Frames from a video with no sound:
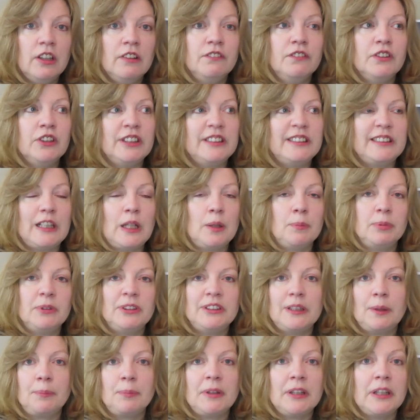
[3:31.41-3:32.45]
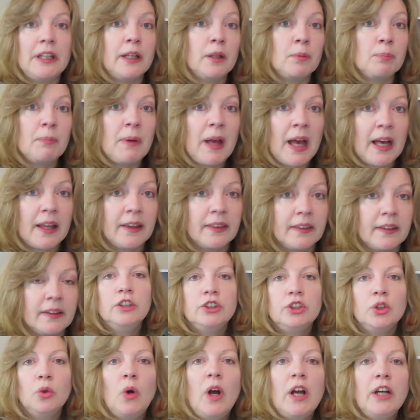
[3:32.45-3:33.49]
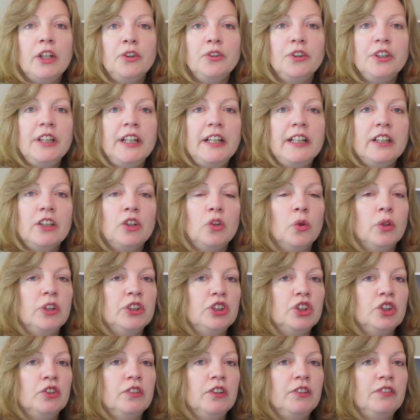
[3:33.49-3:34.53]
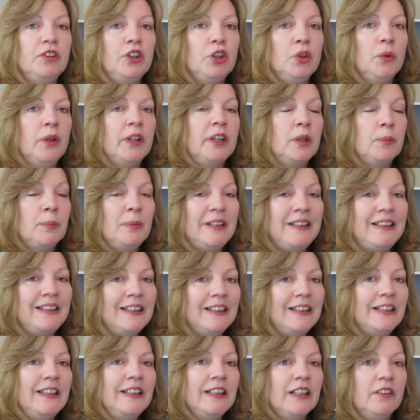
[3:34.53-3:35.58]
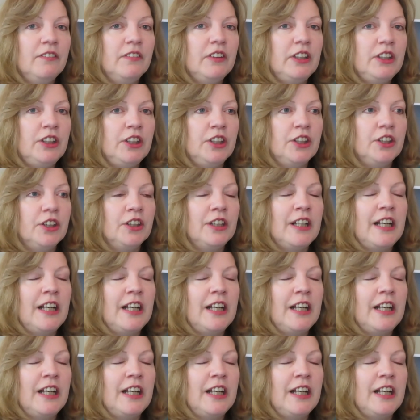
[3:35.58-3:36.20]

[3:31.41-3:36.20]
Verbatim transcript: For example, something like math. So I create a course overview at the beginning of the year,